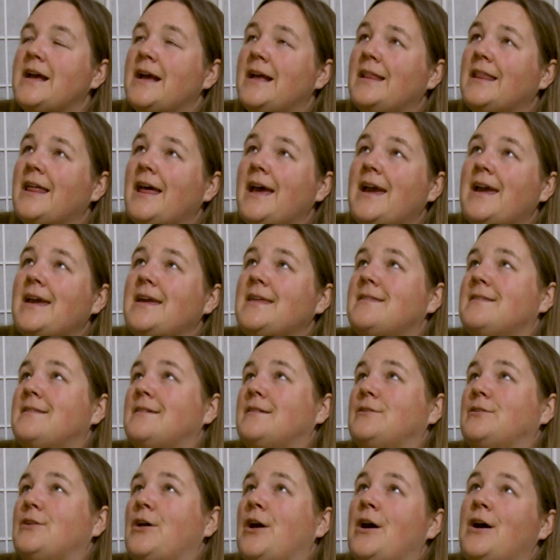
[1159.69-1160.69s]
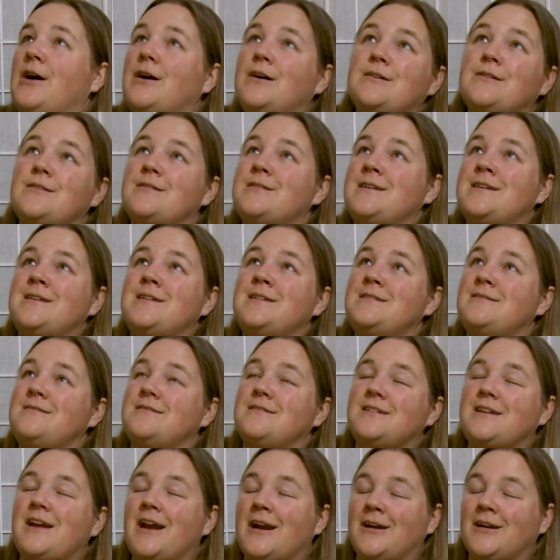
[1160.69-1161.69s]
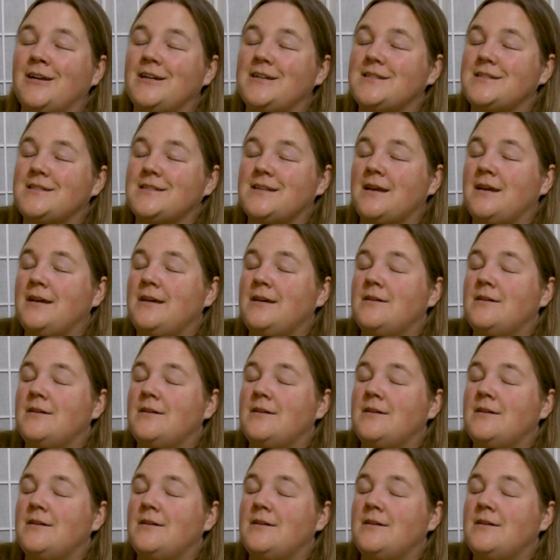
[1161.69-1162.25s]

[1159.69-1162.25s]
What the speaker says: I like the long, thin carrots,